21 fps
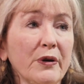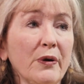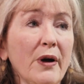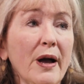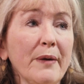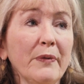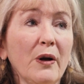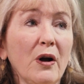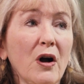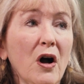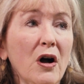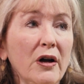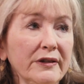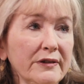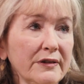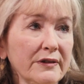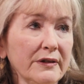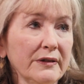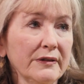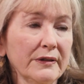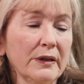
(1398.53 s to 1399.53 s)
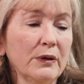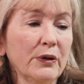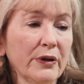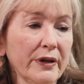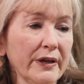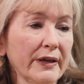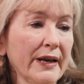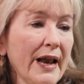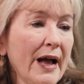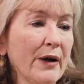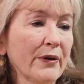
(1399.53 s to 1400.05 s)
So I'm constantly
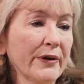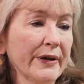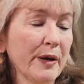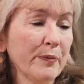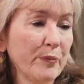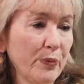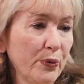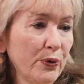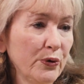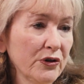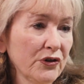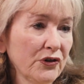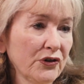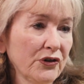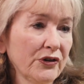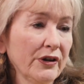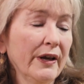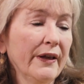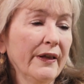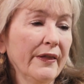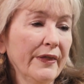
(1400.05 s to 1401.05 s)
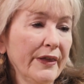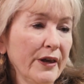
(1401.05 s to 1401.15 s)
looking at how can I push